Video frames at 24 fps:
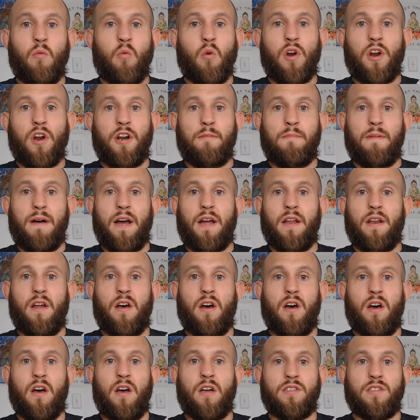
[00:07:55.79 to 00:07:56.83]
worried
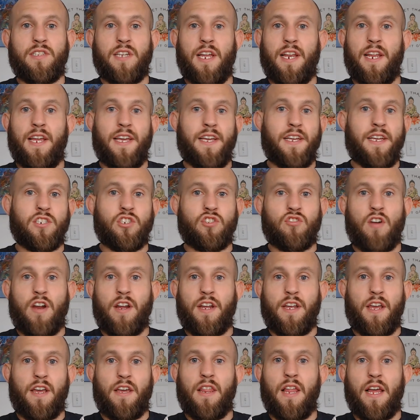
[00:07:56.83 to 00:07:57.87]
about Sandhagen striking.